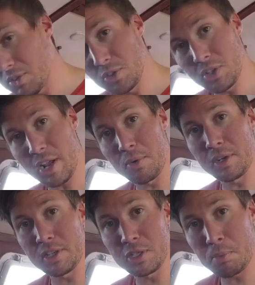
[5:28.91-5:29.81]
So now we're
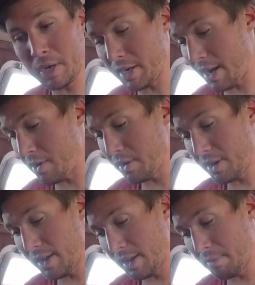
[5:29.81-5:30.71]
going to spread it out
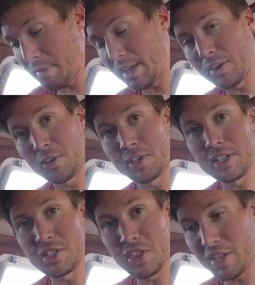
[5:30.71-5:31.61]
and make it all
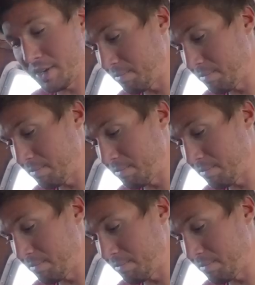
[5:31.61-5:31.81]
nice and thin.